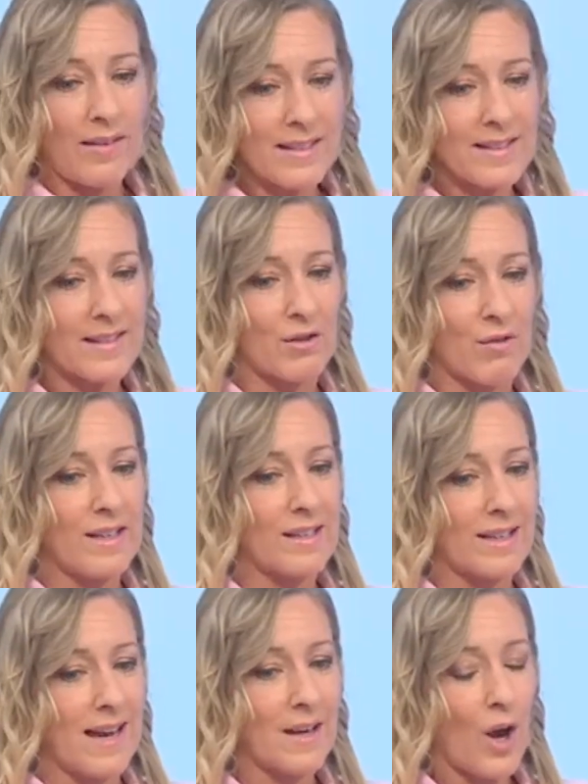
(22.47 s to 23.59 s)
And this is a great
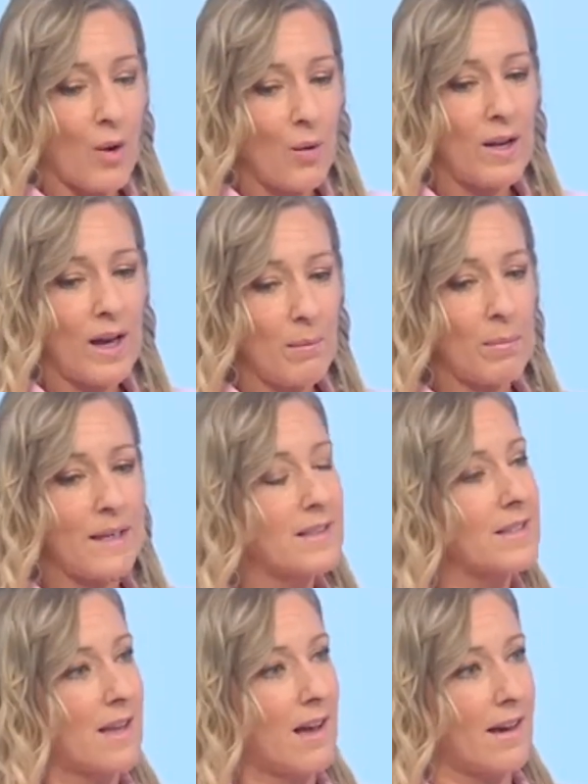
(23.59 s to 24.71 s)
stat, only unbeaten
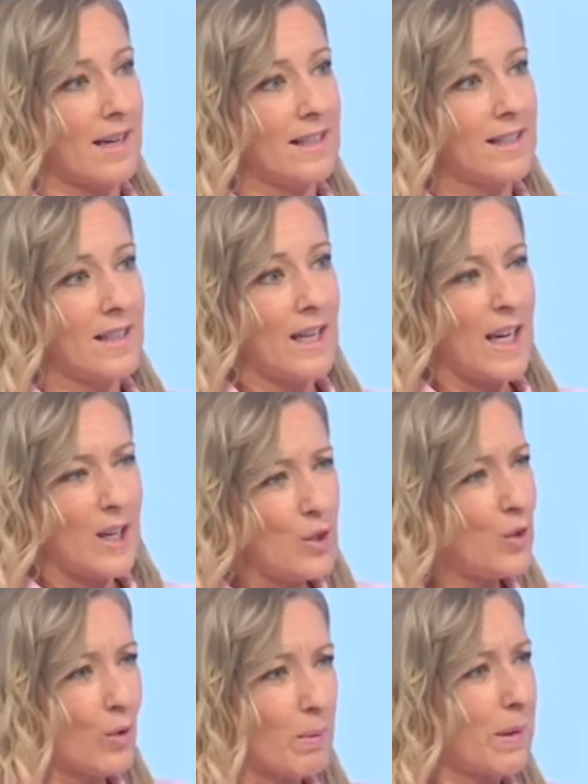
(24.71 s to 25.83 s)
side in
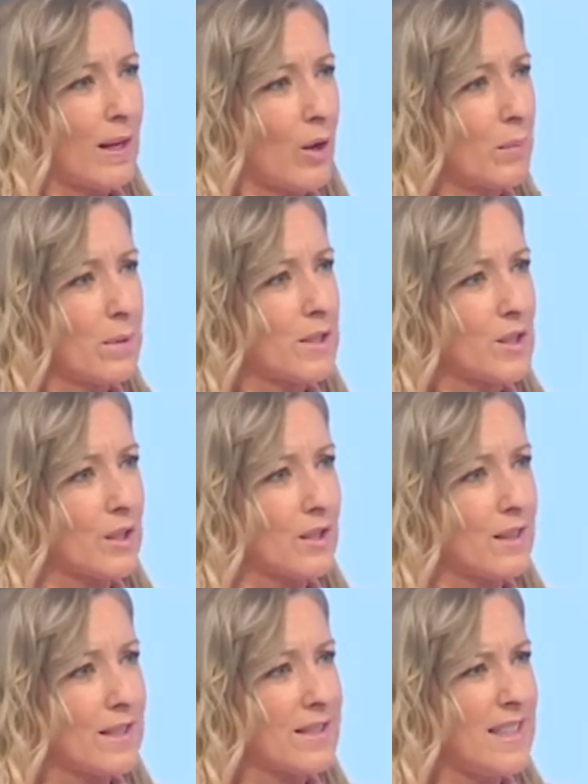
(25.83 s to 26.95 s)
European competition
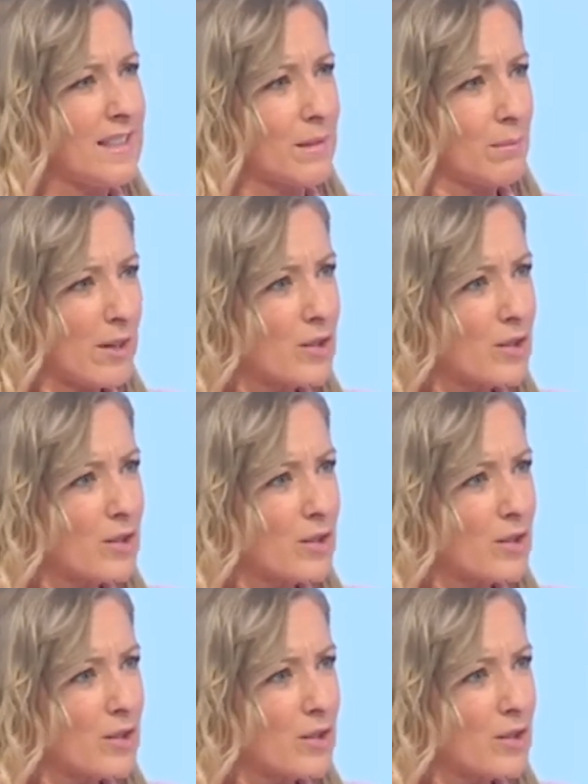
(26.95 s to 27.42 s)
this season,